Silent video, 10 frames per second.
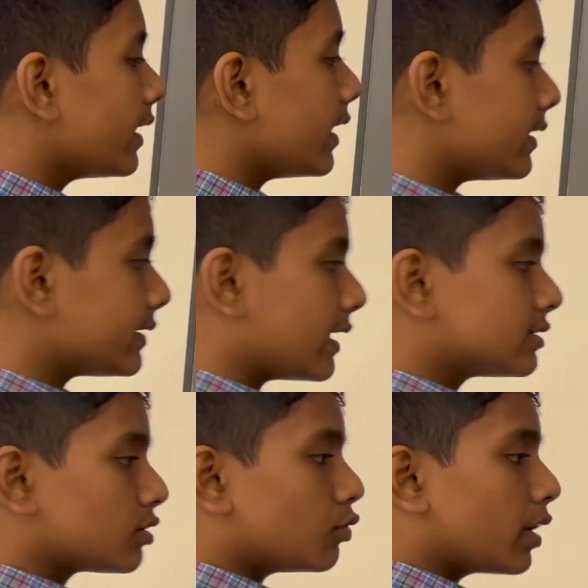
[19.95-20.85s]
it
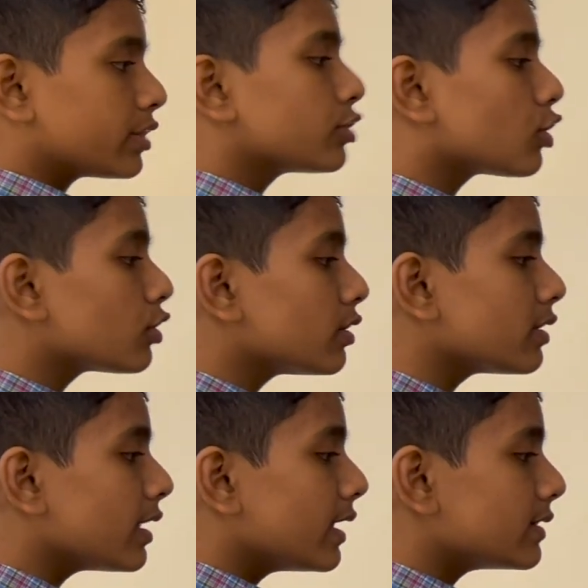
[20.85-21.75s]
gets to 1
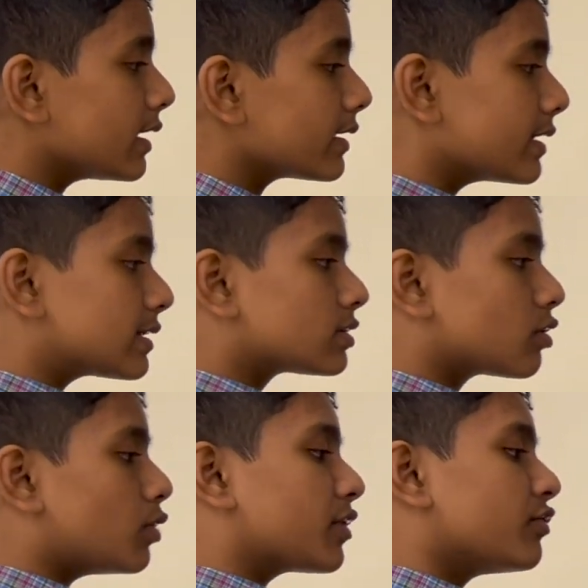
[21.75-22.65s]
third, then it gets to
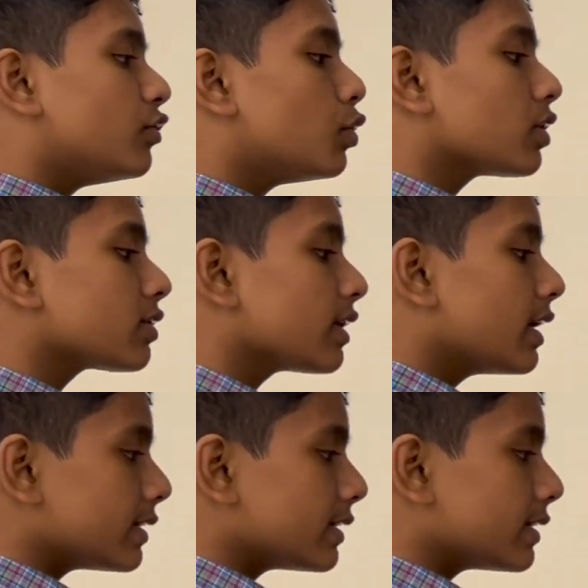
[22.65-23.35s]
1 fourth,